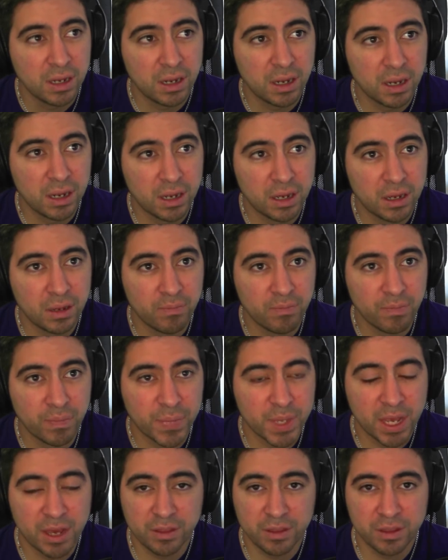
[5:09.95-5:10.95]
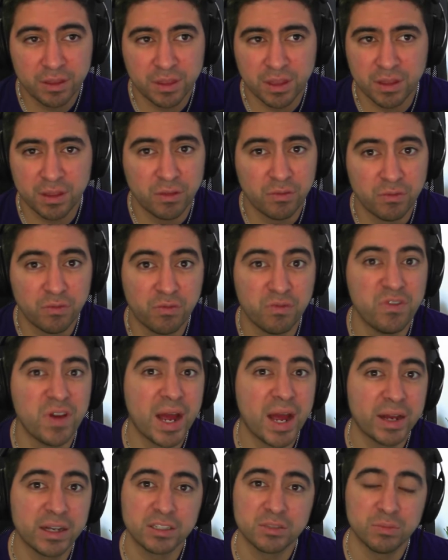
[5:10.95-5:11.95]
I think that the
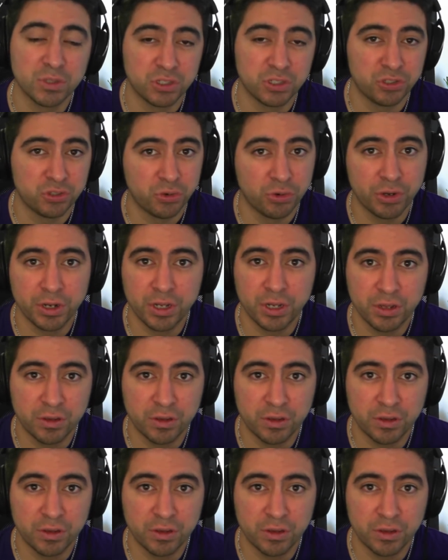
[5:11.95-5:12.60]
vast majority